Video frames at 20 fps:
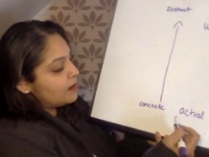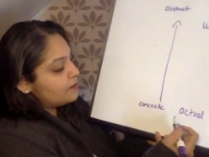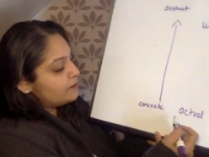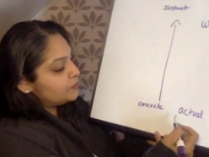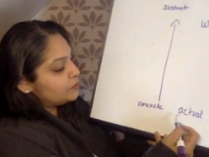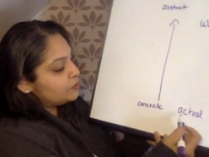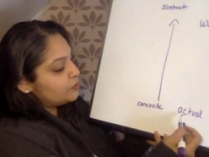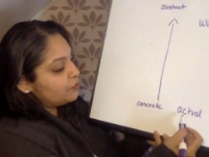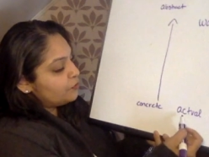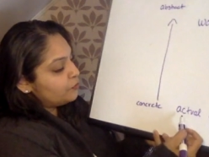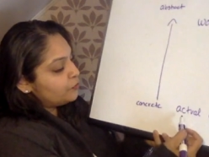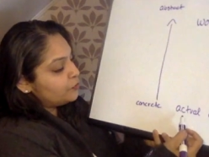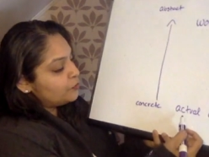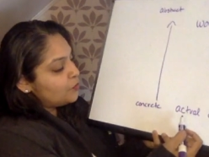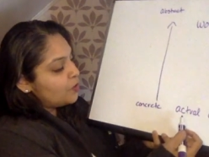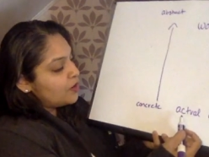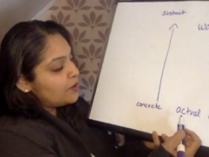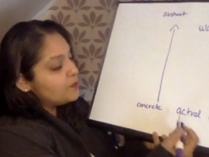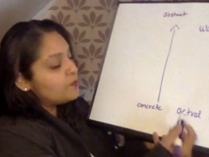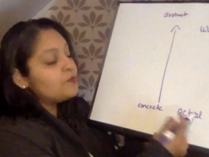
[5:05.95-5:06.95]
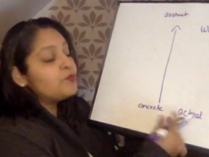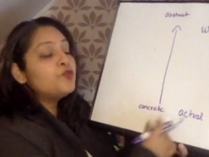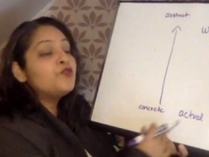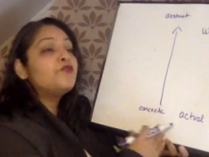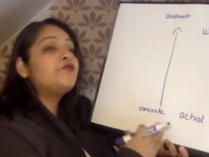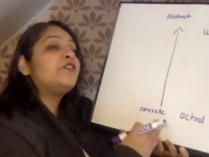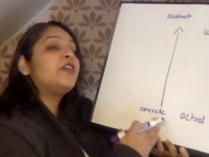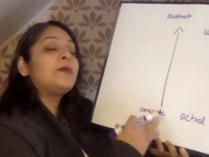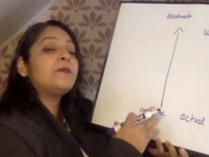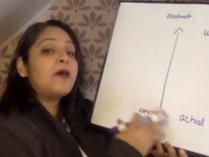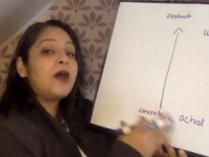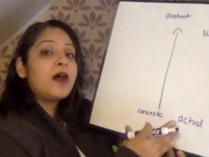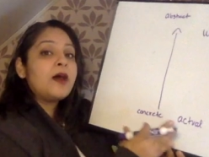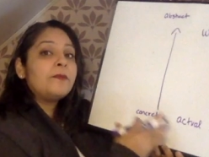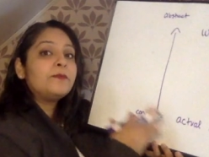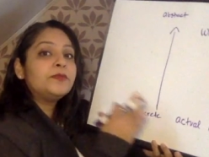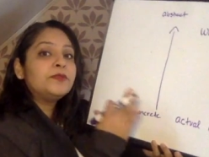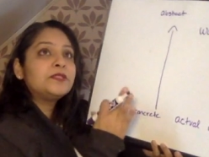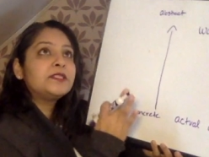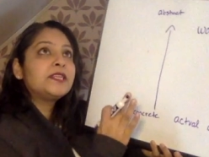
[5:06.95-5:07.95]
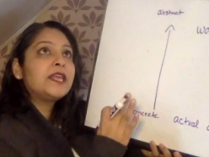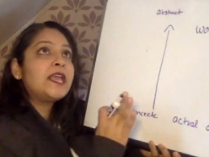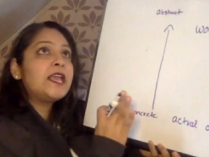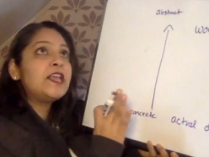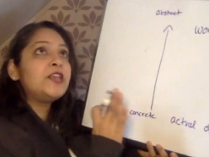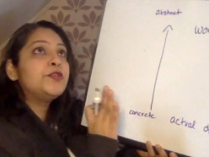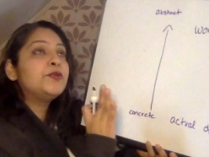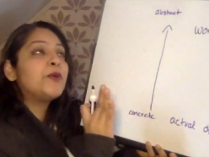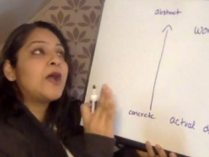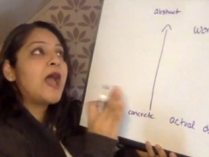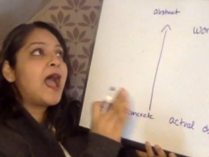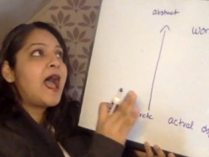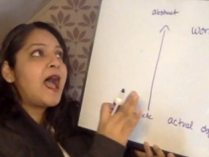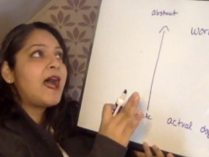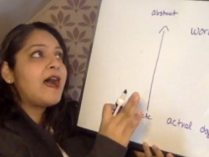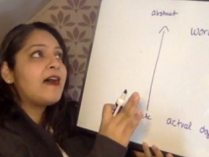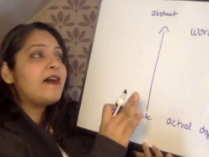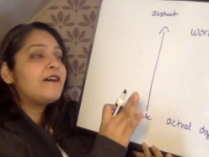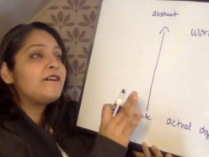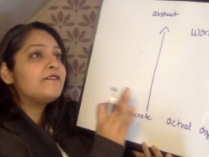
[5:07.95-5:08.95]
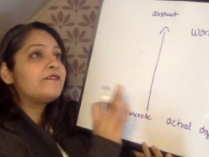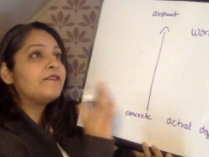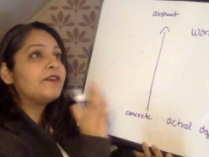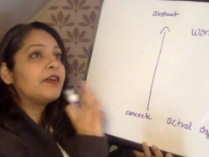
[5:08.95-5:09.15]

So if you want to move them up, say you have